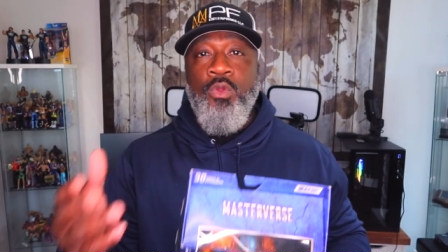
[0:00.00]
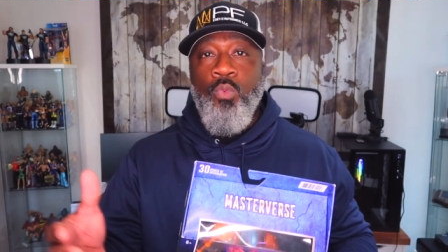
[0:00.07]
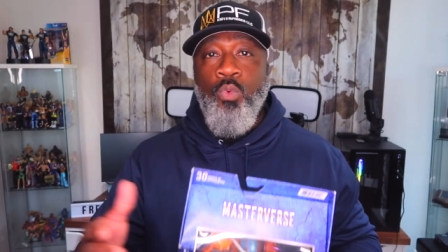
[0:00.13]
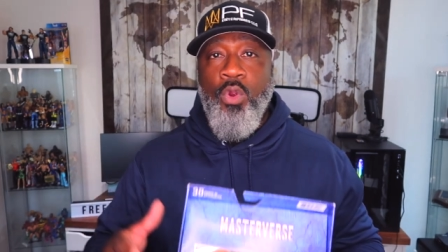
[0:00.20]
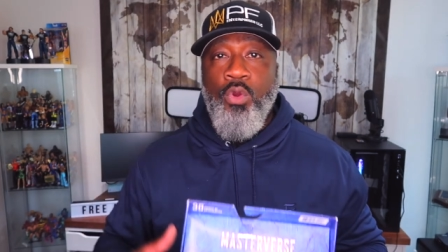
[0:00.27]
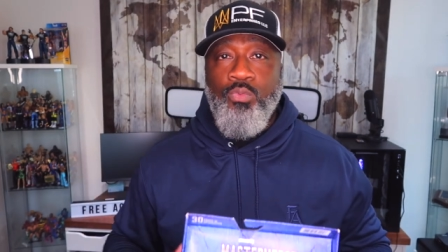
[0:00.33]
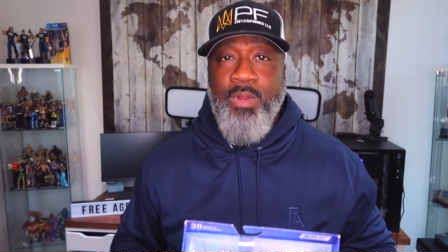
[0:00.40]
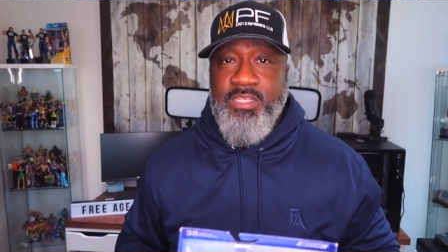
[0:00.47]

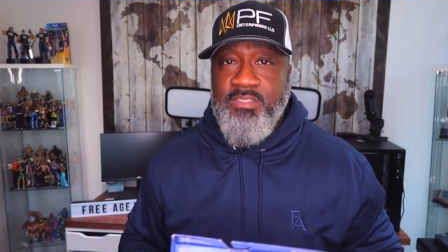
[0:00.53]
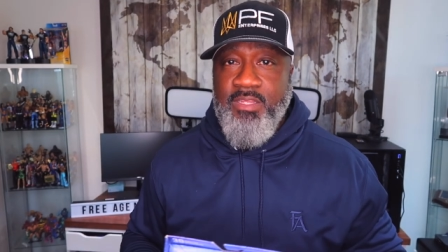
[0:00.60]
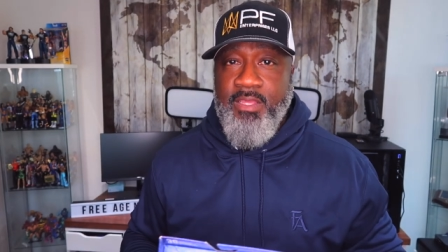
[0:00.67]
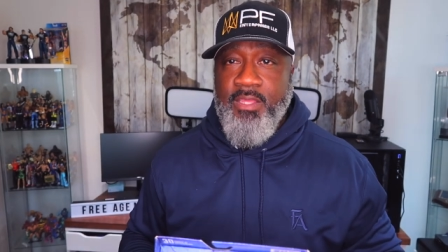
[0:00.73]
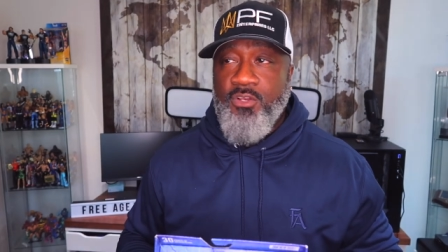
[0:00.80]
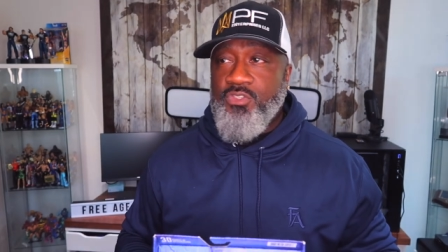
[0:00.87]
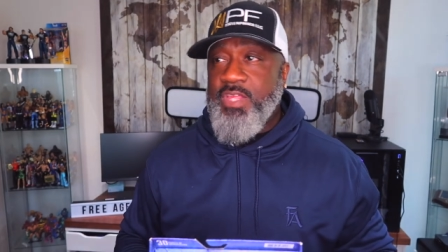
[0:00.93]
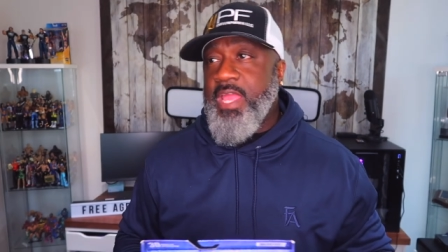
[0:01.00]
World
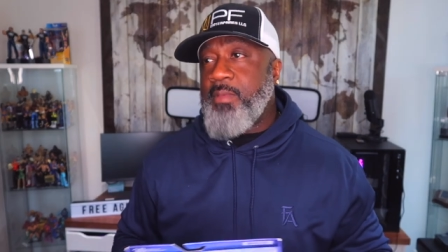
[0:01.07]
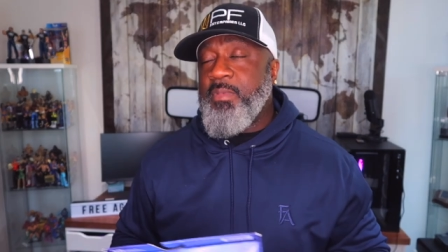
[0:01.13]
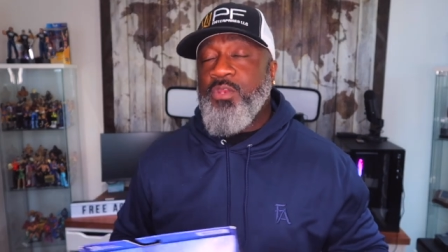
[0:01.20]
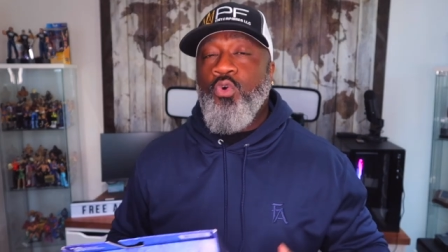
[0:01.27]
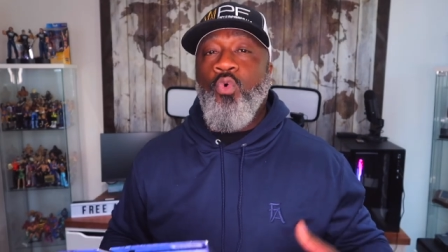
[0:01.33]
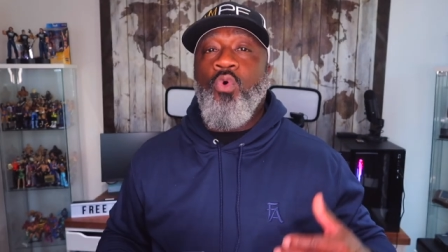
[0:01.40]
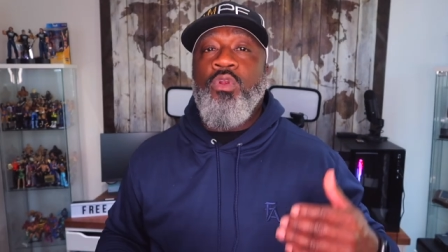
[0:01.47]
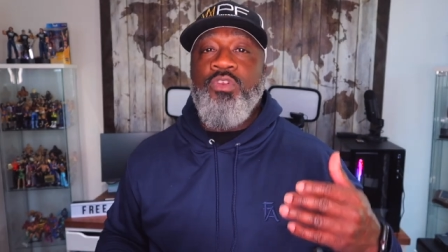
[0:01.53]
Wrestling
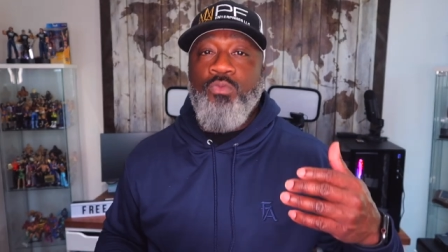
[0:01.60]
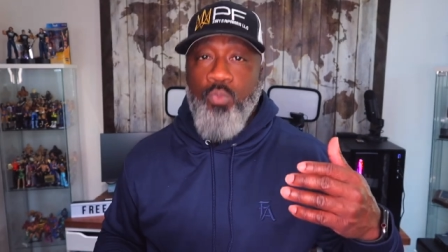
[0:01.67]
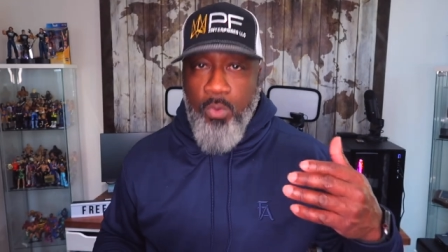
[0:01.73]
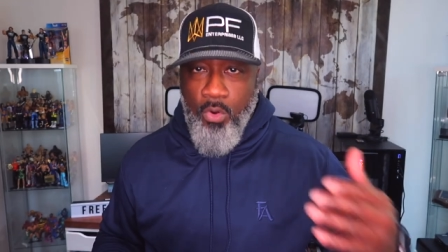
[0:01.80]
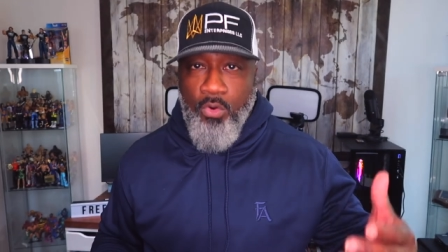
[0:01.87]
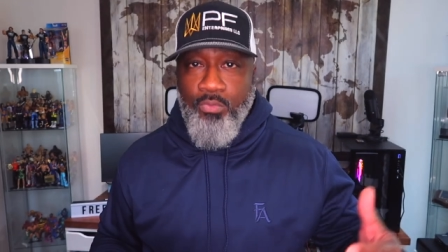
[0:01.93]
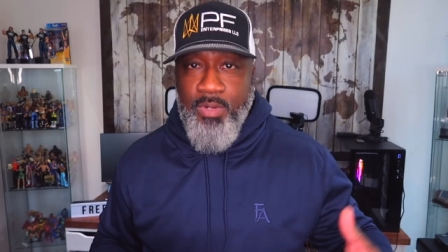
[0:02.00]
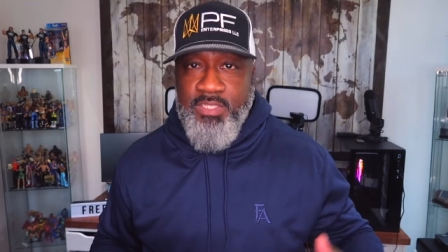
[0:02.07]
Entertainment or
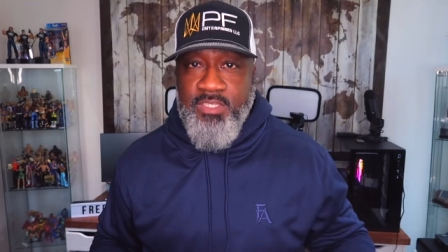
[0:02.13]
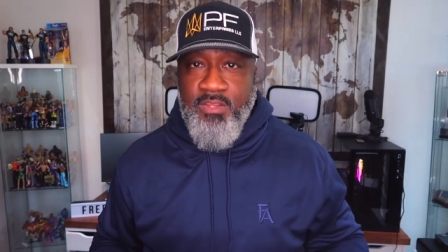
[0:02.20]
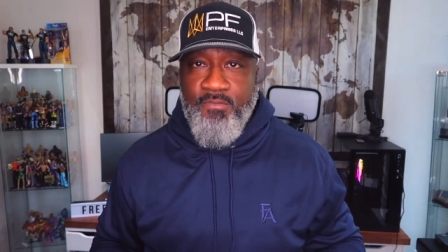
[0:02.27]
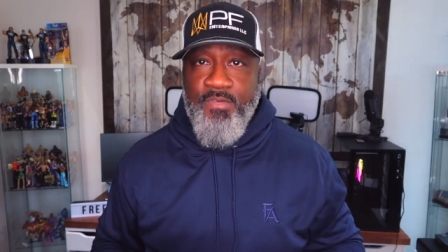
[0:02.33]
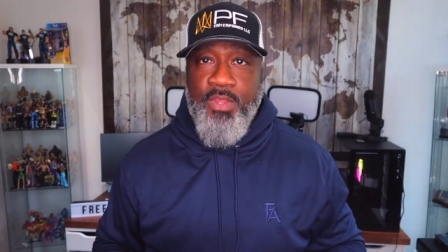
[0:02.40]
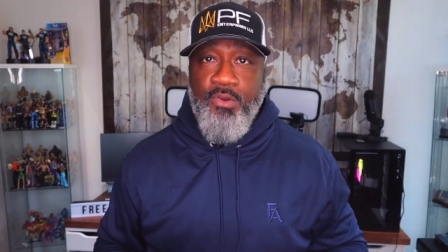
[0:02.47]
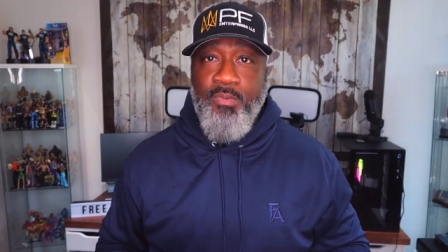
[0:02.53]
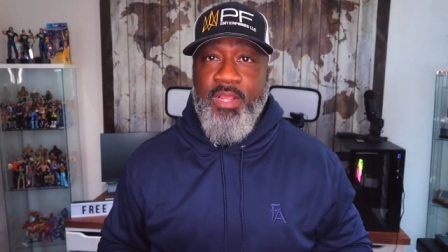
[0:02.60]
World
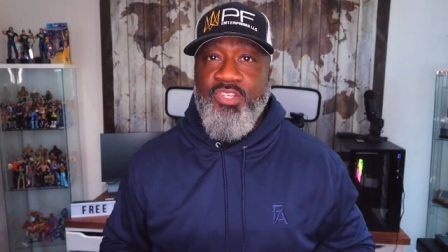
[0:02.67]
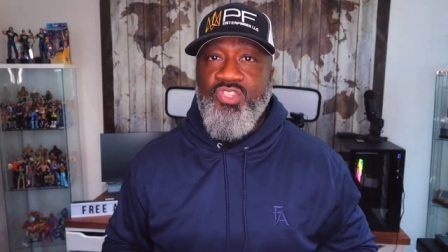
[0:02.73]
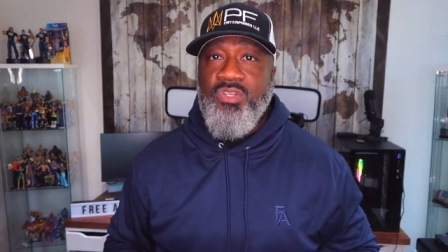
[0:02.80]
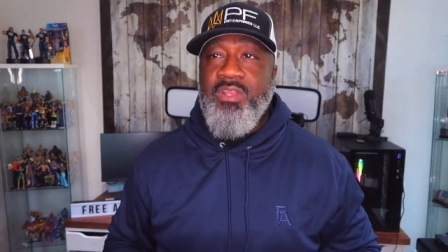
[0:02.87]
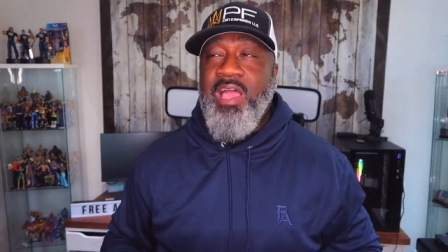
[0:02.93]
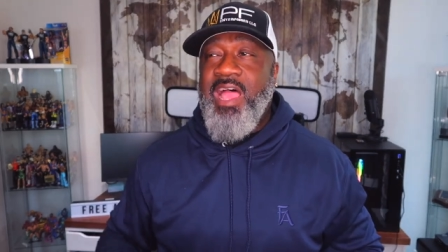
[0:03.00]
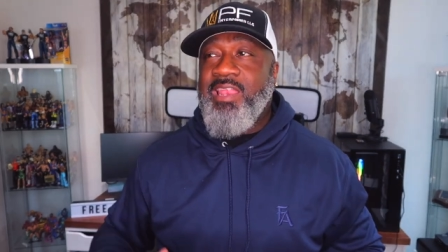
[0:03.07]
Wrestling Federation.